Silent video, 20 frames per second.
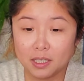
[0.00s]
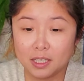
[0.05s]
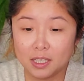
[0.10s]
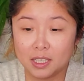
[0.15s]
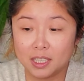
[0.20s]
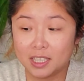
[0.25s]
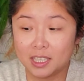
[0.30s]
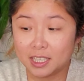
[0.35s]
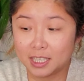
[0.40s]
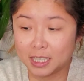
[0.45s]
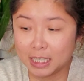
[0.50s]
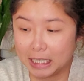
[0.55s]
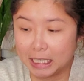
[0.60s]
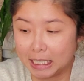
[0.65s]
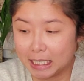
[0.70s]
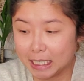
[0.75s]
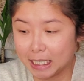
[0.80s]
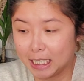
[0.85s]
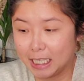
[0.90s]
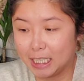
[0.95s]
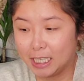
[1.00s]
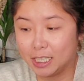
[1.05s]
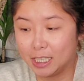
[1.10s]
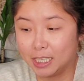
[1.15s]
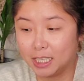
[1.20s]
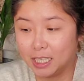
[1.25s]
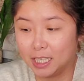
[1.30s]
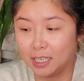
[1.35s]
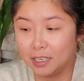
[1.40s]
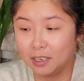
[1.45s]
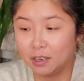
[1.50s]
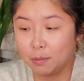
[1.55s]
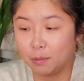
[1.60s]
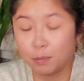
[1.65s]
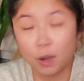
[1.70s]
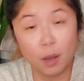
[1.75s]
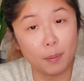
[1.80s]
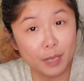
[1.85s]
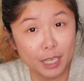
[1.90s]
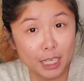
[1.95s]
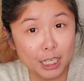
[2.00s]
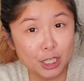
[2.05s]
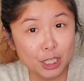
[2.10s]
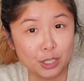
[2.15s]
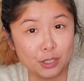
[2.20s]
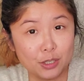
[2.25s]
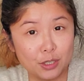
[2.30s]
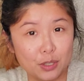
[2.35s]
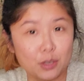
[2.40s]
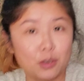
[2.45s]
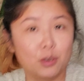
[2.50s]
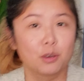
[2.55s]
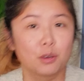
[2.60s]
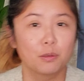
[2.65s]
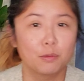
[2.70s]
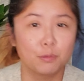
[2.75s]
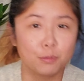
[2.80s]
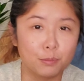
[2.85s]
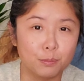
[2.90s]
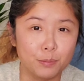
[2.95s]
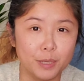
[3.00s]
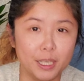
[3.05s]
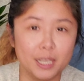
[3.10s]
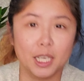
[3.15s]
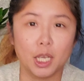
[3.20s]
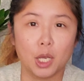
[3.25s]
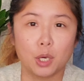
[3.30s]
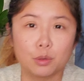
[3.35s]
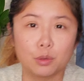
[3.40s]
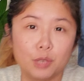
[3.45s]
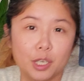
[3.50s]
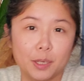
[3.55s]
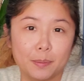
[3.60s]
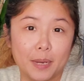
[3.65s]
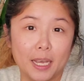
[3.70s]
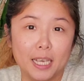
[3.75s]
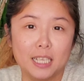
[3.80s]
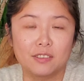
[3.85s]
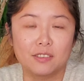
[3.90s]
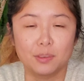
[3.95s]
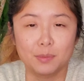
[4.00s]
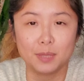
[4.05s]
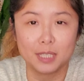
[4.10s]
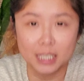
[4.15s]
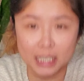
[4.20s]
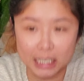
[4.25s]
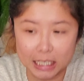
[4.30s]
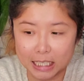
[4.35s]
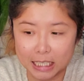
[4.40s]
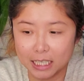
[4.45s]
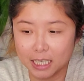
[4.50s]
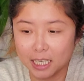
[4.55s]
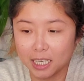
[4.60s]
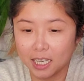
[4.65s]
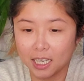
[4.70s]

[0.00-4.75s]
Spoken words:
seed propagation, so meaning growing plants from seed.